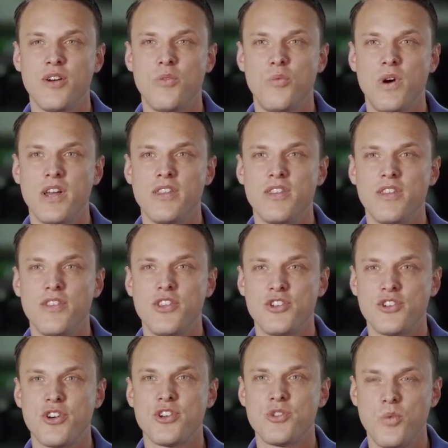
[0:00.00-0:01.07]
what the
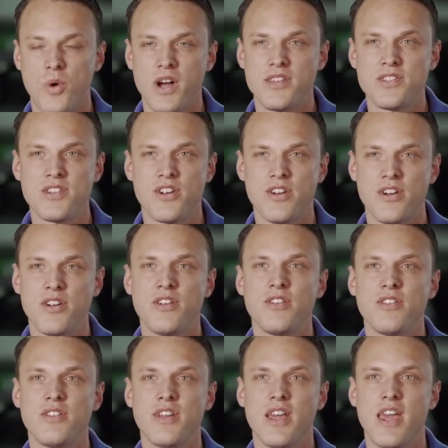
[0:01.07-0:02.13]
church was to her
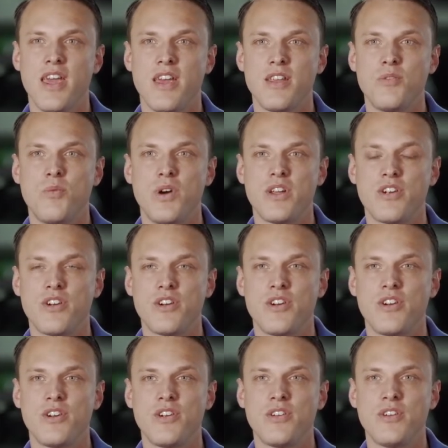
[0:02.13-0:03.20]
and what
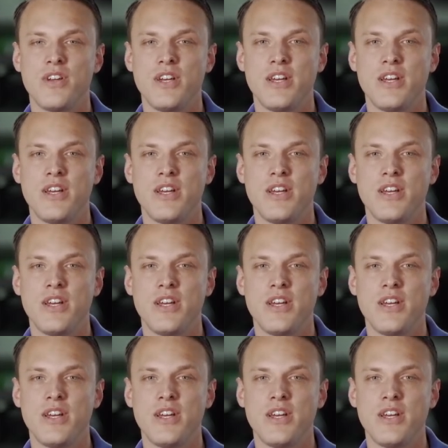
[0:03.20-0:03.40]
her